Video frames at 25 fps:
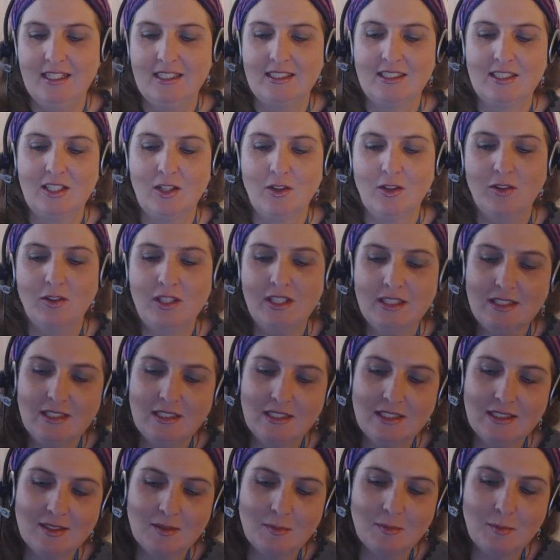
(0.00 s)
So
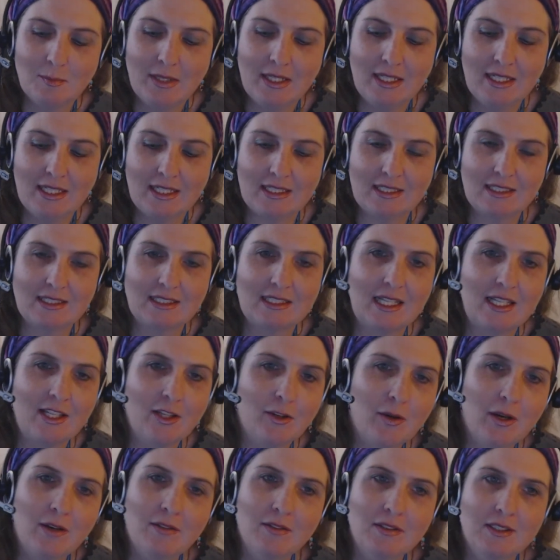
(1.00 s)
this just means that
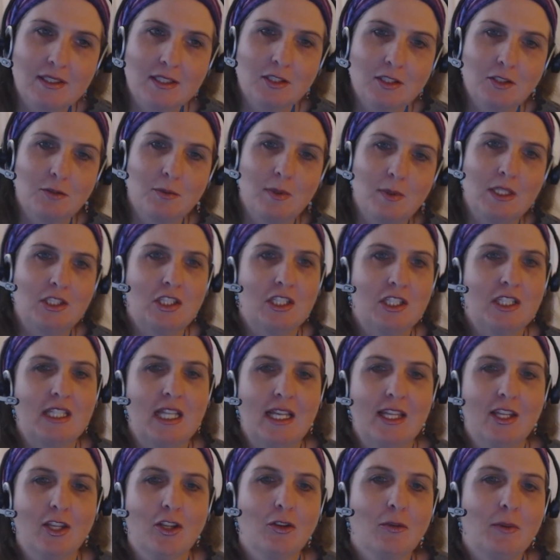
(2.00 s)
you have a situation
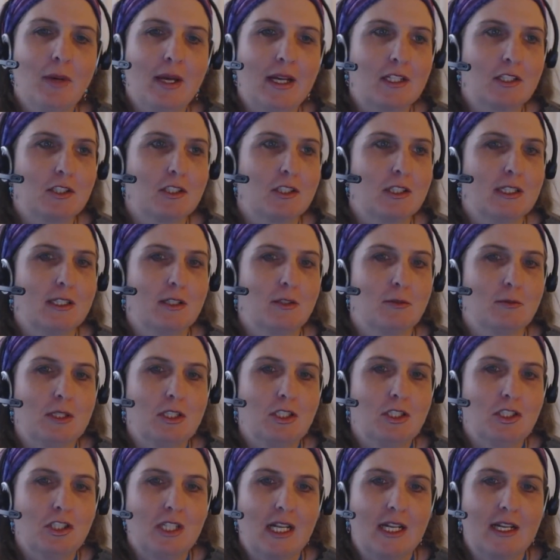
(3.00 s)
that you actually
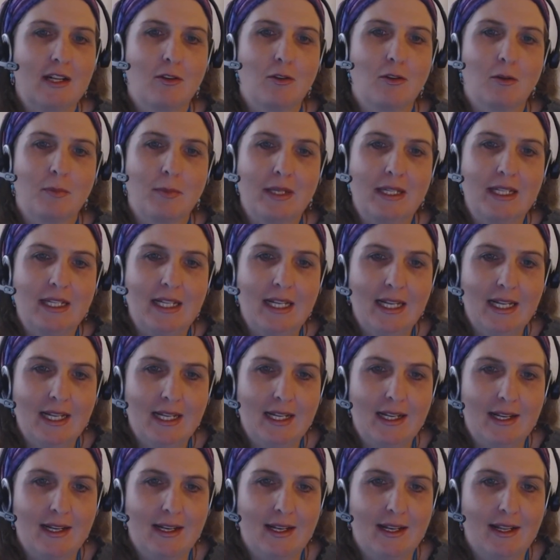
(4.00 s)
originated or
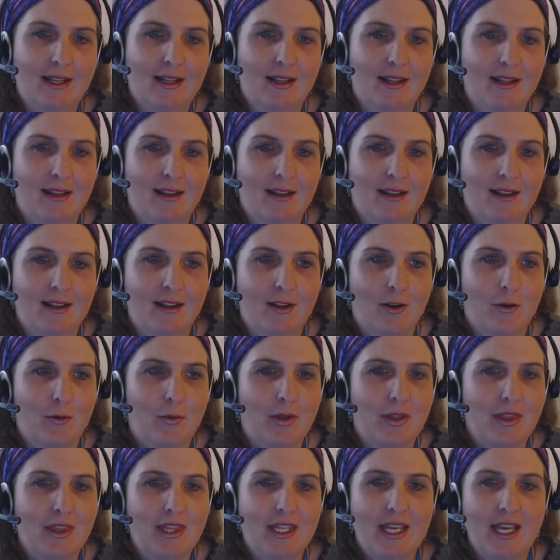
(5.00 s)
began
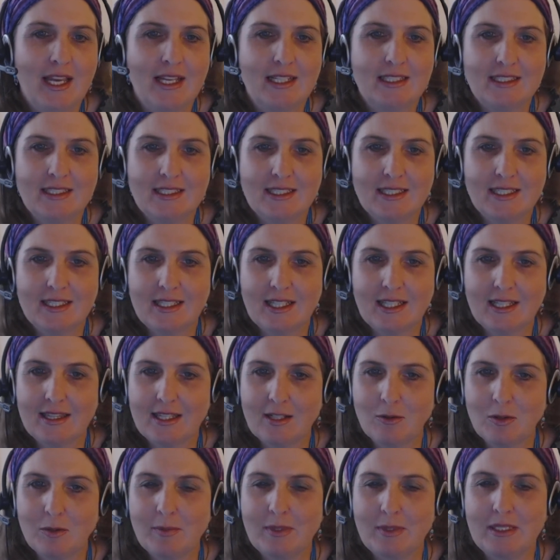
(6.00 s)
with the idea that
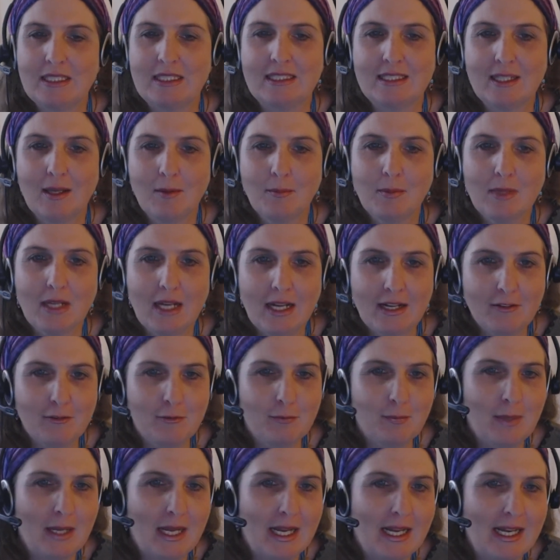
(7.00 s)
there would be some kind
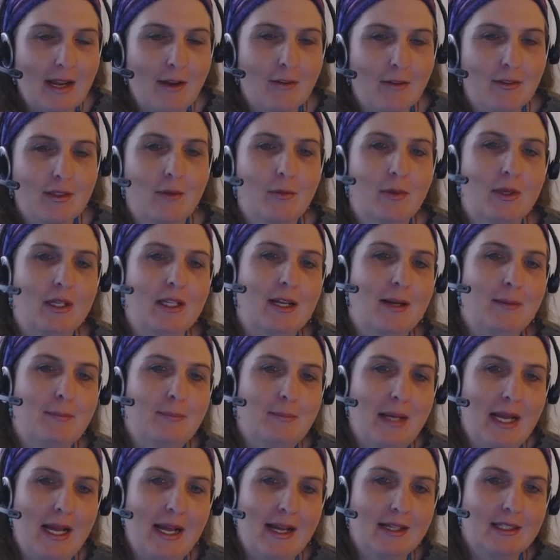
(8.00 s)
of payout that would
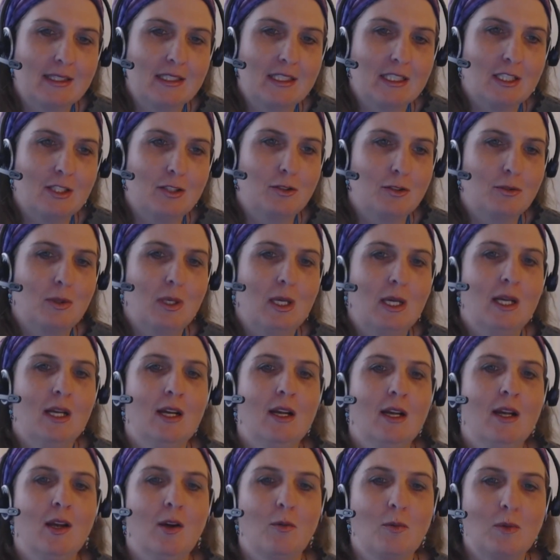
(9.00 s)
come back to you
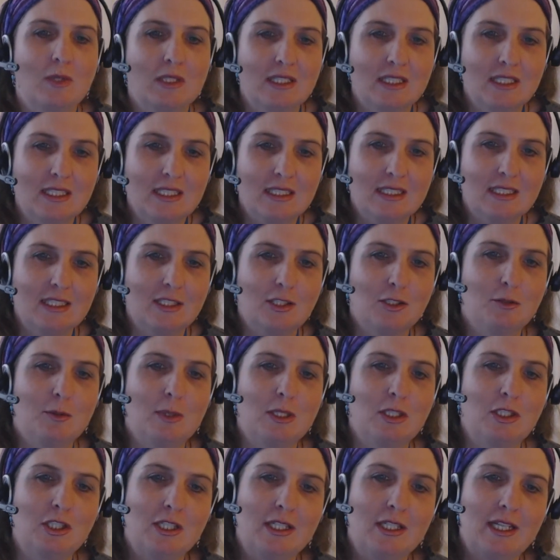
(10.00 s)
once this
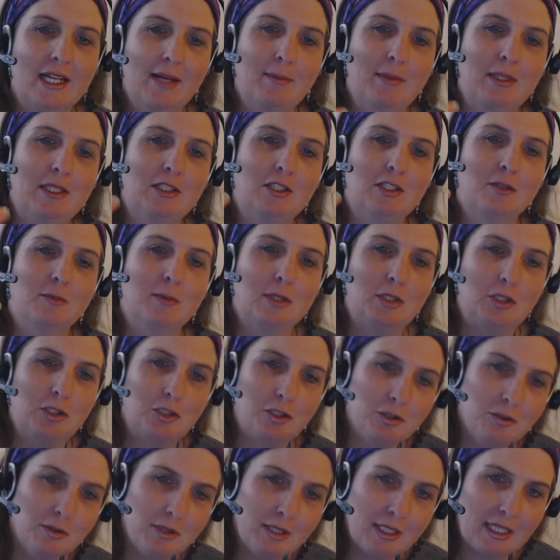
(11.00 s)
situation came into
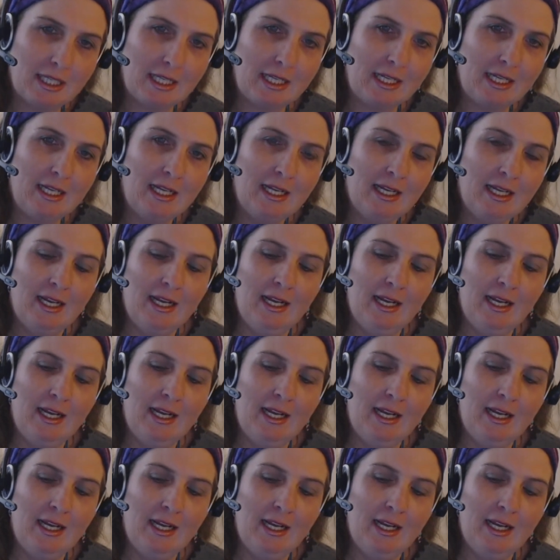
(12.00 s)
maturity.